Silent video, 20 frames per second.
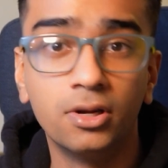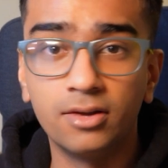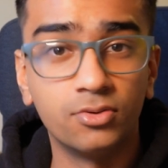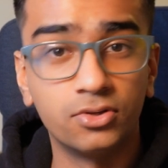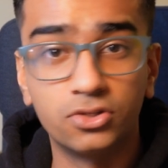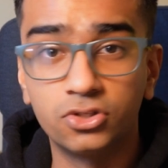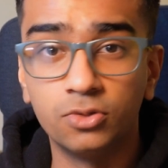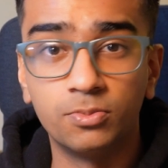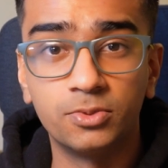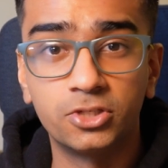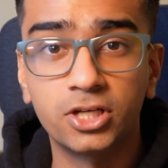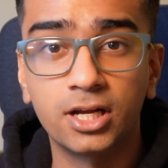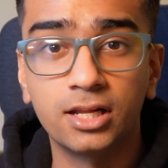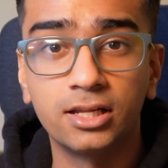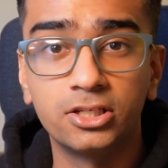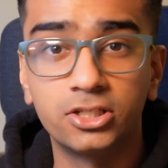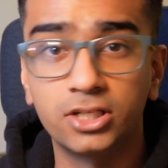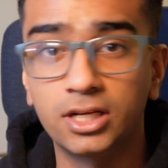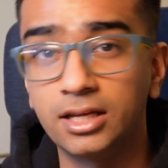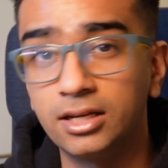It was super
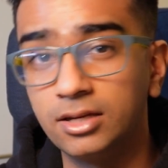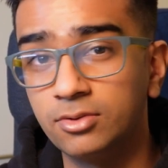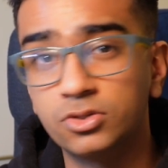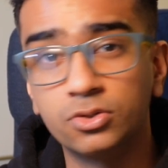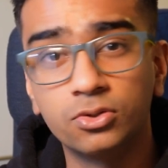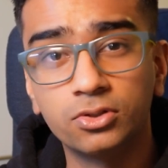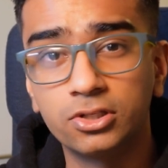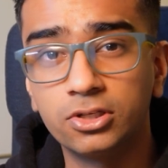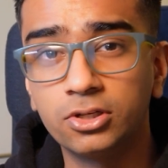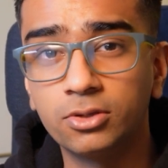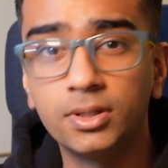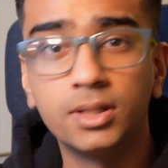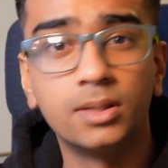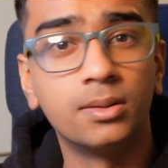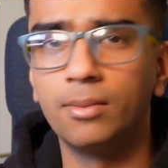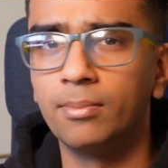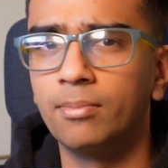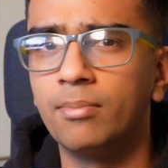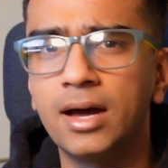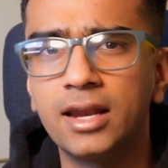challenging, and it was all to do
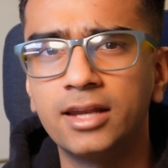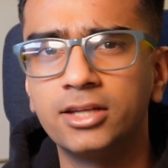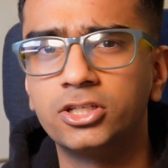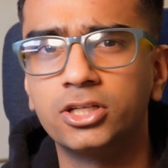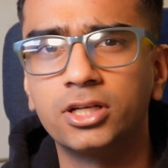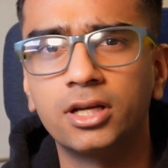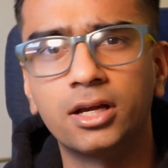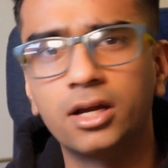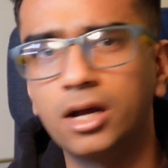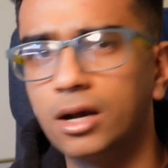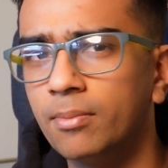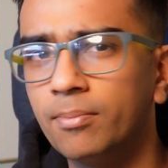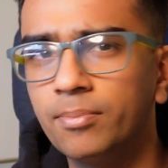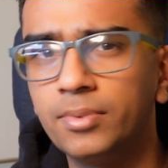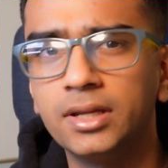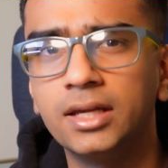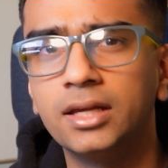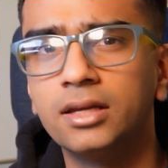with managing a company